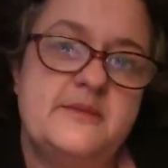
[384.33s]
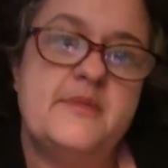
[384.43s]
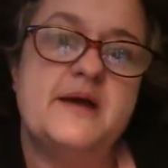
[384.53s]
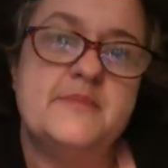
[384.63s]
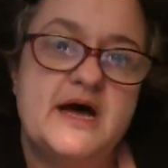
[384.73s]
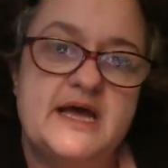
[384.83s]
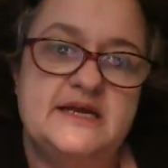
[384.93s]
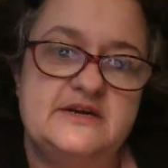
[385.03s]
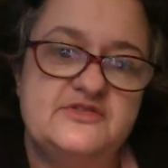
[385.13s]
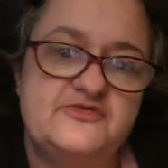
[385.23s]
in my
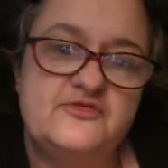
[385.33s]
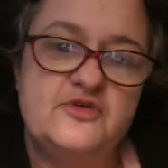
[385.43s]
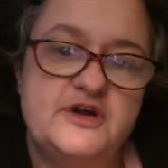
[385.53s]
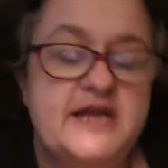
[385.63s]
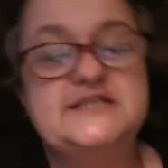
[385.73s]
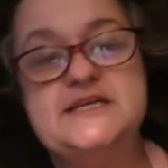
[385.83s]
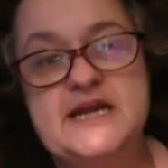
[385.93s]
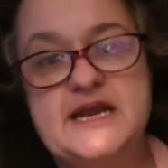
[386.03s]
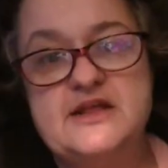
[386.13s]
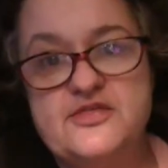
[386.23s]
mind of
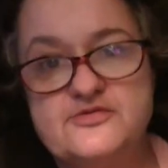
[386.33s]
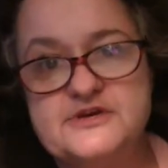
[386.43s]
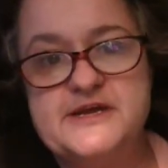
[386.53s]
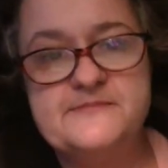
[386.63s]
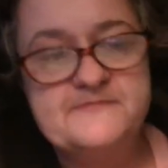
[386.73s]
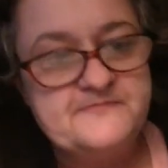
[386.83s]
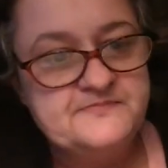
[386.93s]
1983